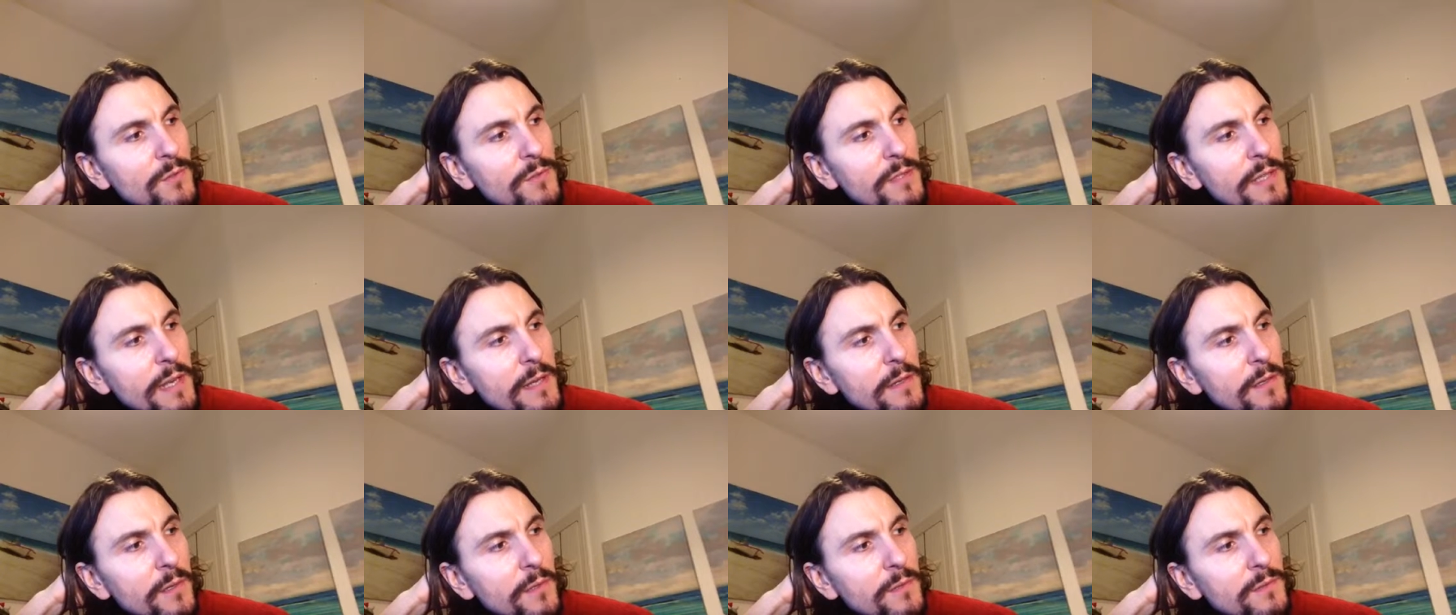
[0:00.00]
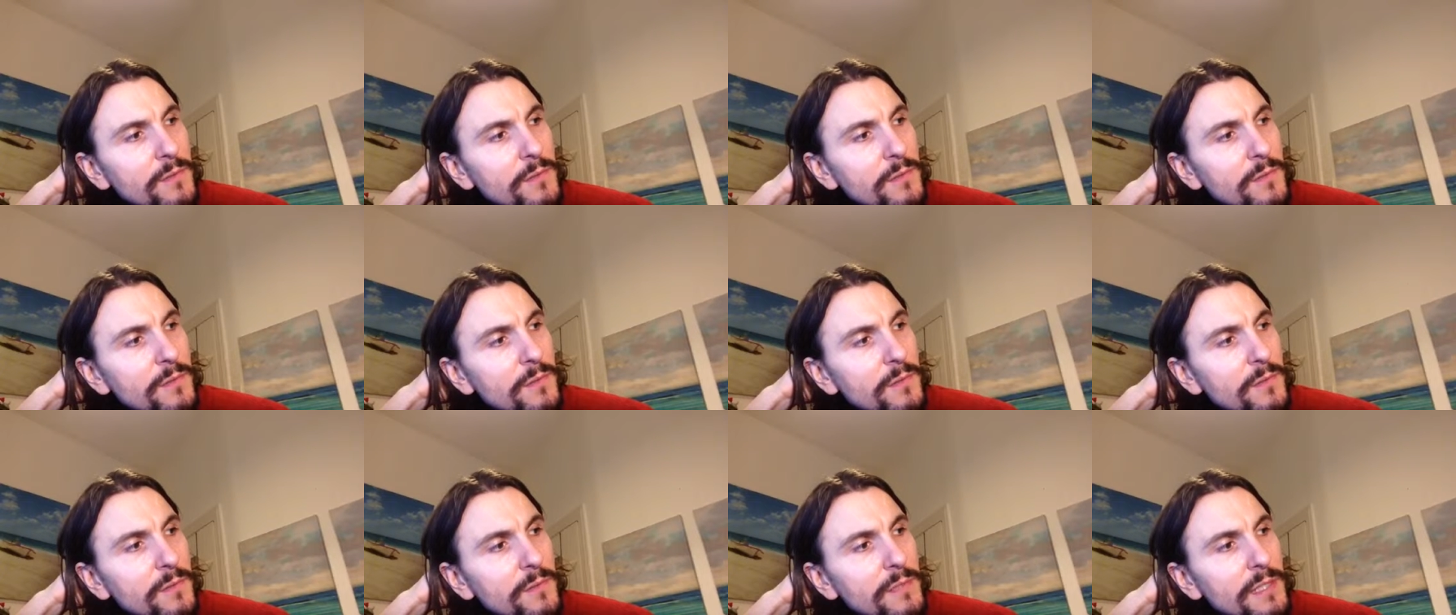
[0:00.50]
de l'Irlande,
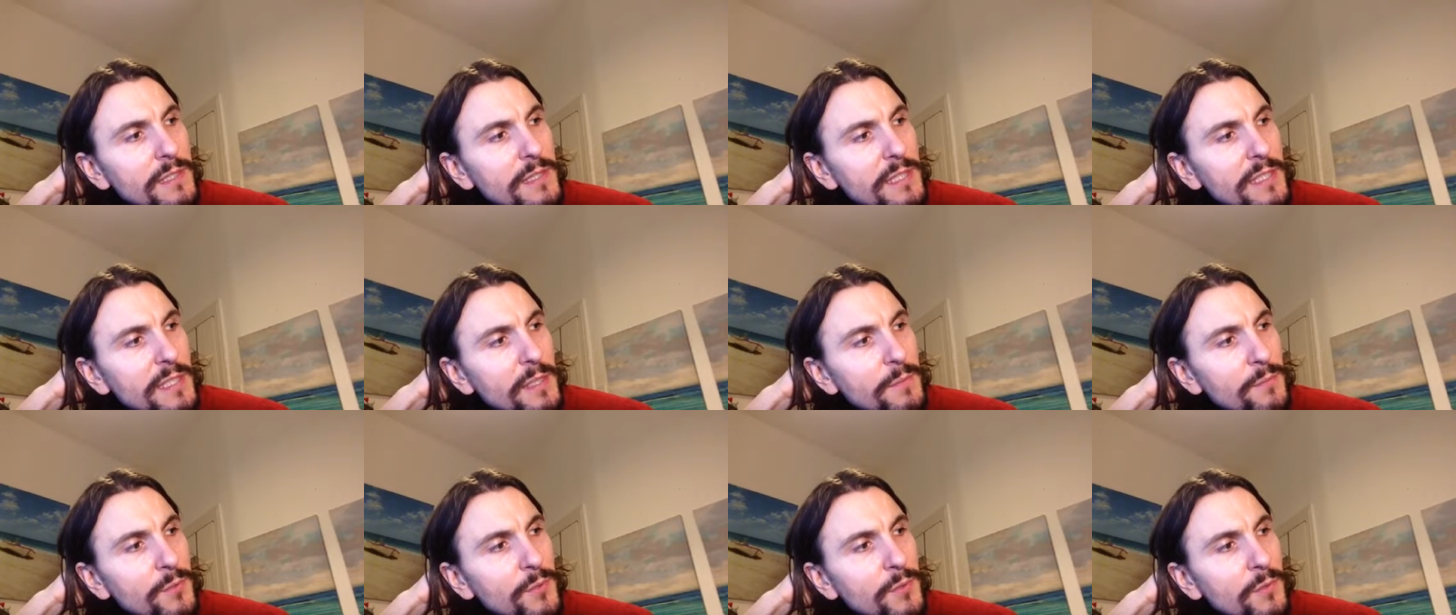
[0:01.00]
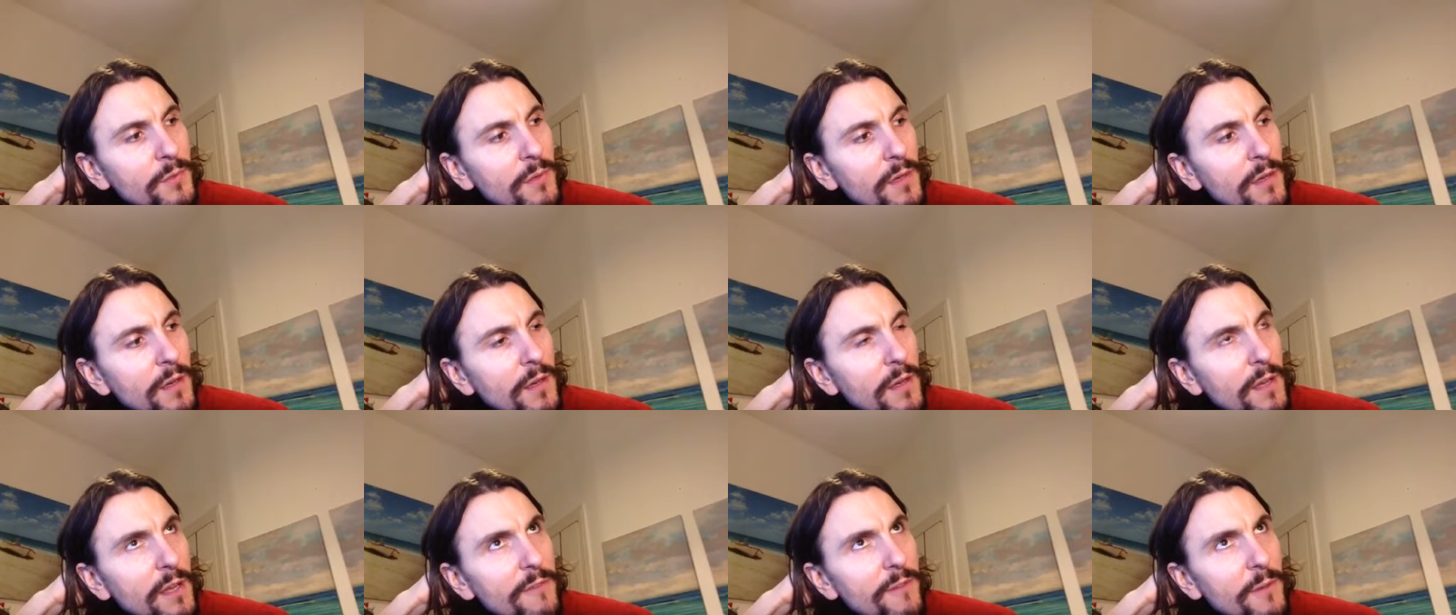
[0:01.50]
euh, des tribus,
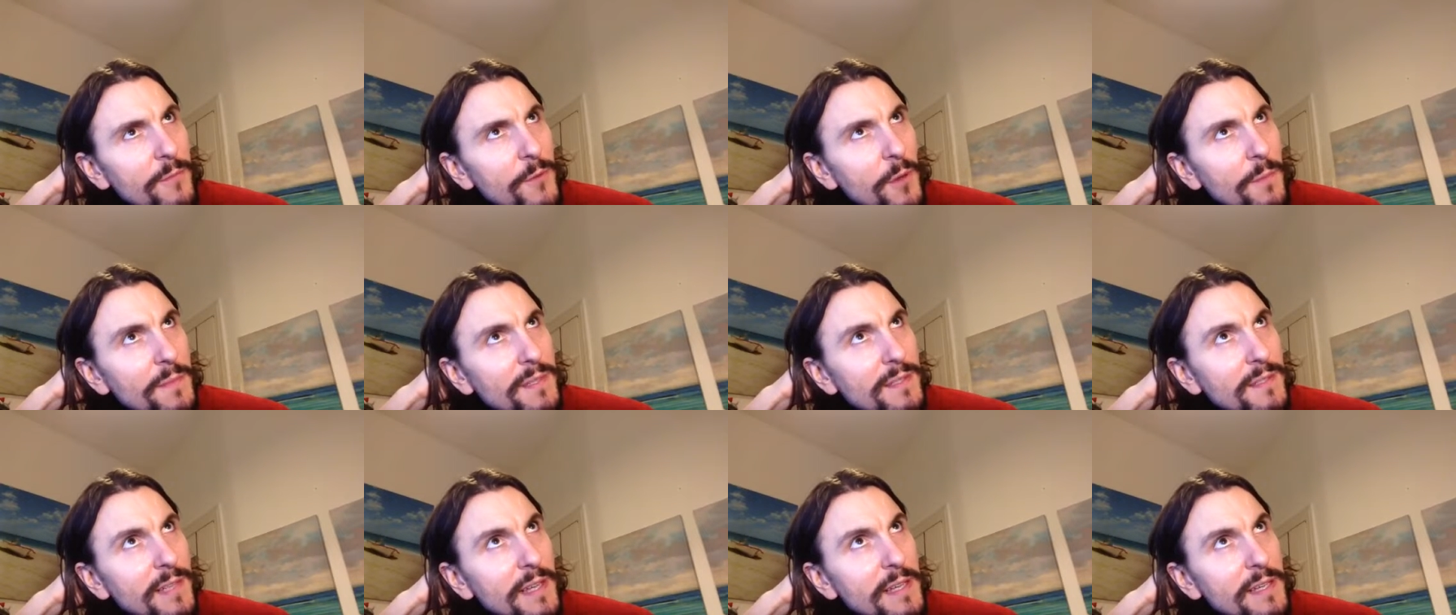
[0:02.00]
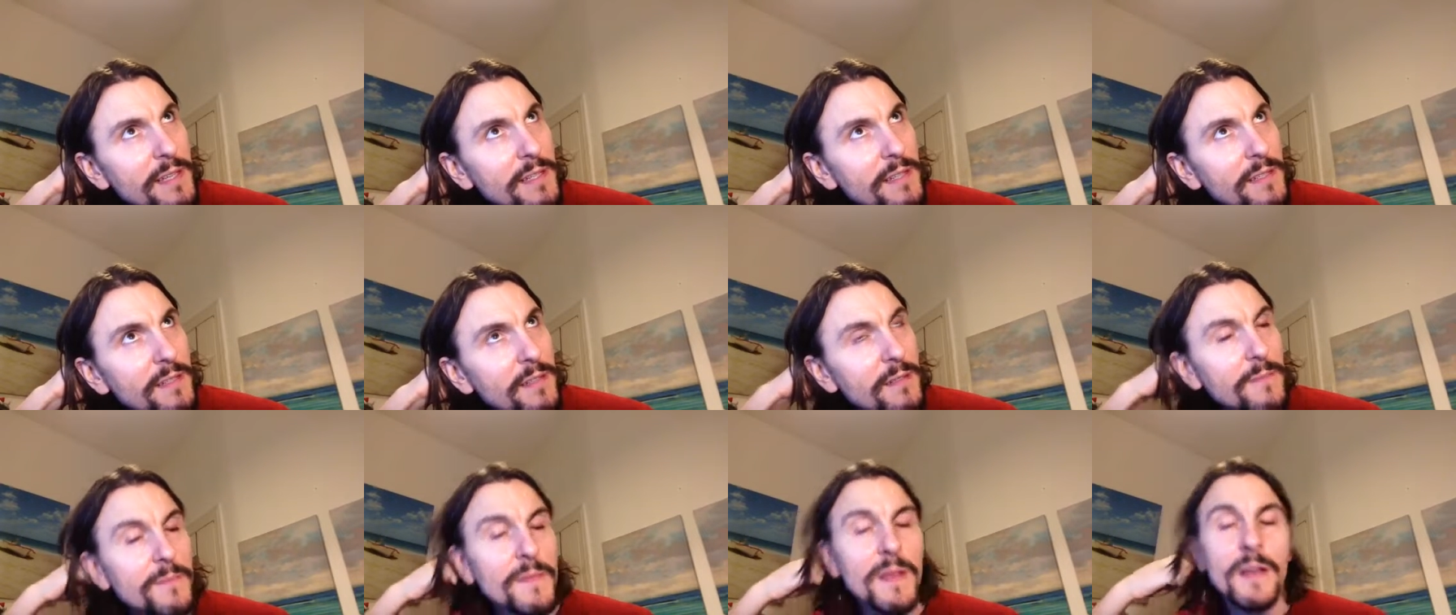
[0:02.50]
if I'm not mistaken.